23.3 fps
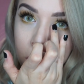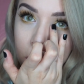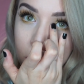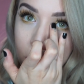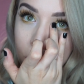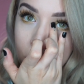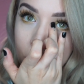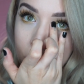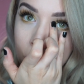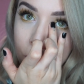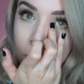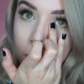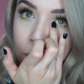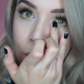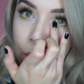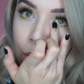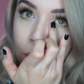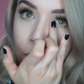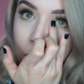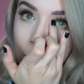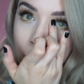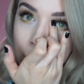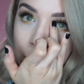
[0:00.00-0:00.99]
Just so it
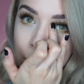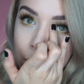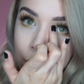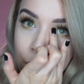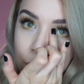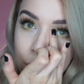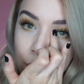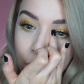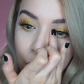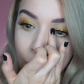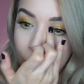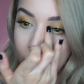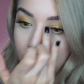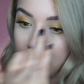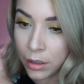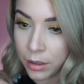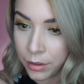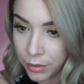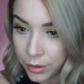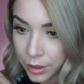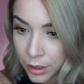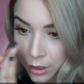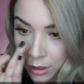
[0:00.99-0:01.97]
ties
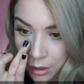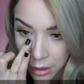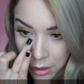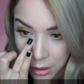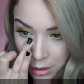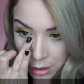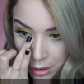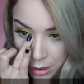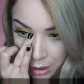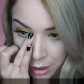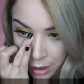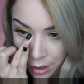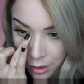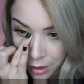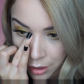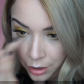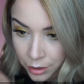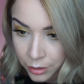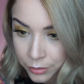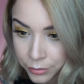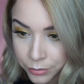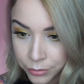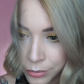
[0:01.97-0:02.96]
all of it in
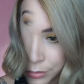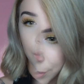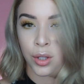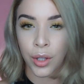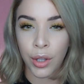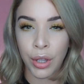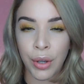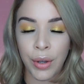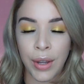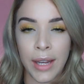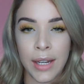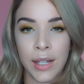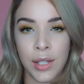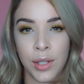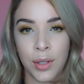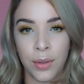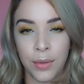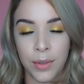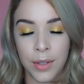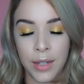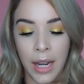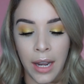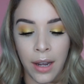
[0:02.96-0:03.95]
together. Okay,
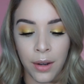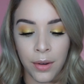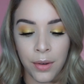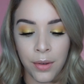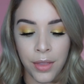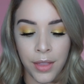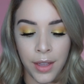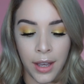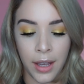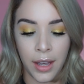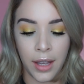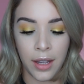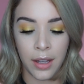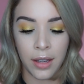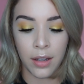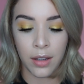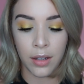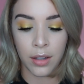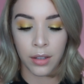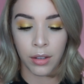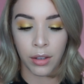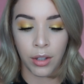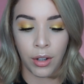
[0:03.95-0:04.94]
so now
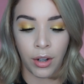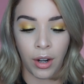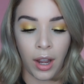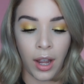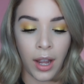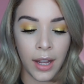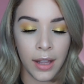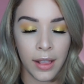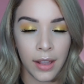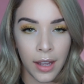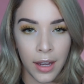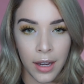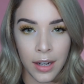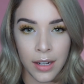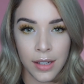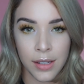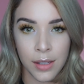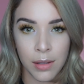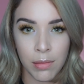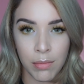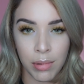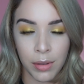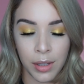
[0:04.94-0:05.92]
that your highlight
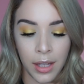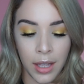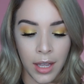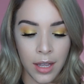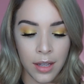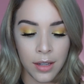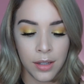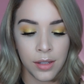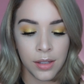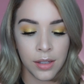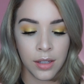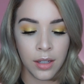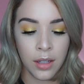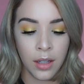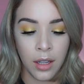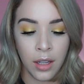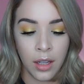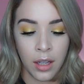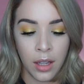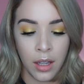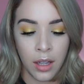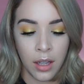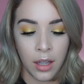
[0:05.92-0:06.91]
is in place,
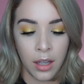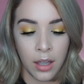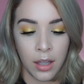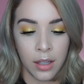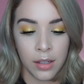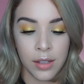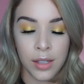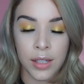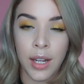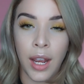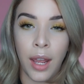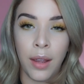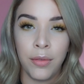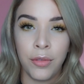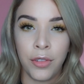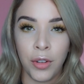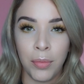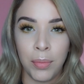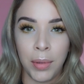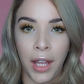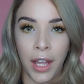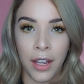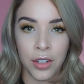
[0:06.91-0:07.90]
it's time
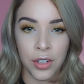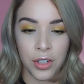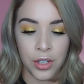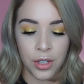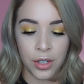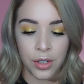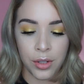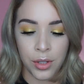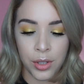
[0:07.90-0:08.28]
for blush.